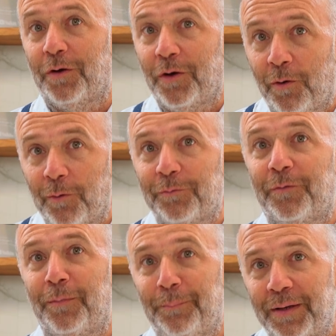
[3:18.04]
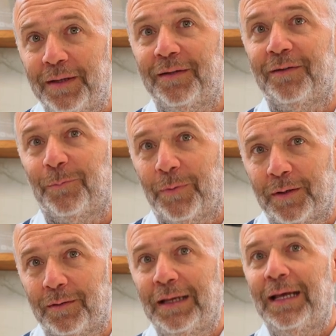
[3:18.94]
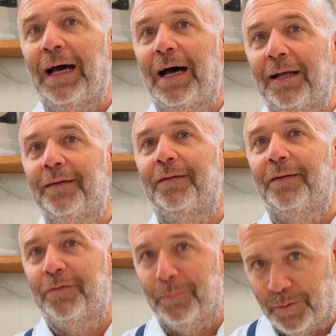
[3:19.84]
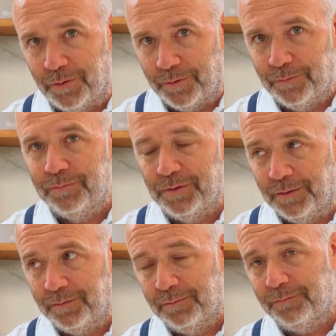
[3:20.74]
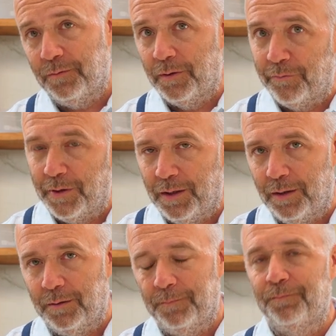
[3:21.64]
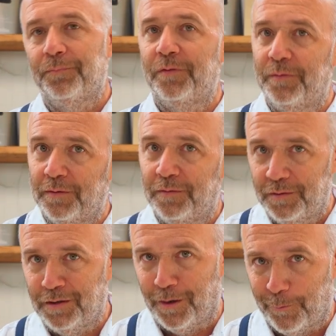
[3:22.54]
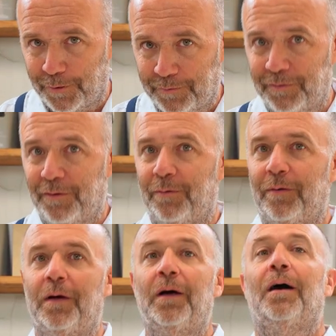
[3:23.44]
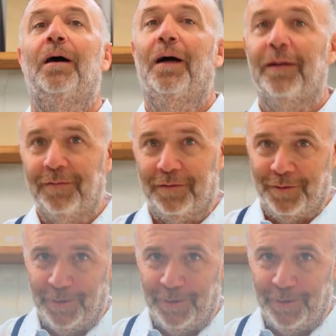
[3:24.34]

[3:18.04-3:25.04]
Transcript: cold ferment this bread until tomorrow. Yes, for around 16 hours, so I'll see